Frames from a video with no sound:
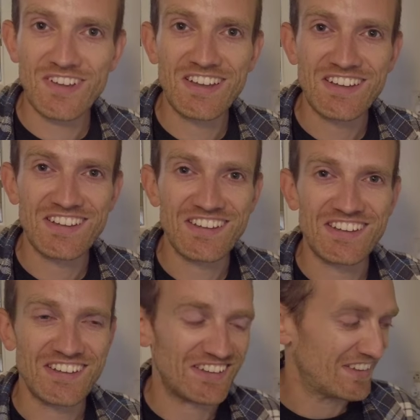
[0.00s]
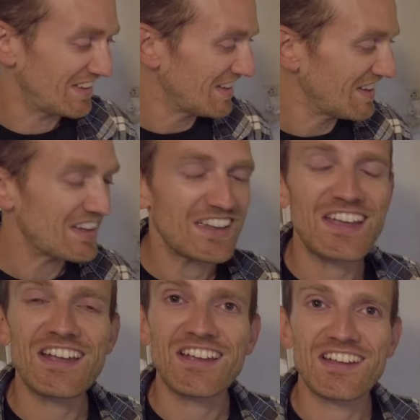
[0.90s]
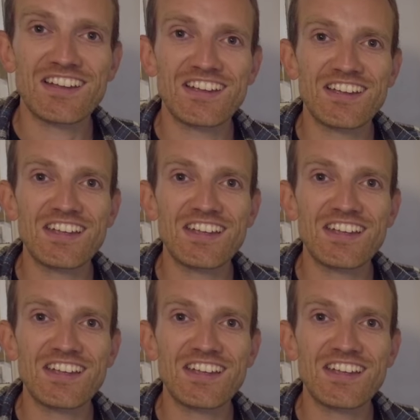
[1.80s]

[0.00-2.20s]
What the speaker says: But how? Like, it's simple.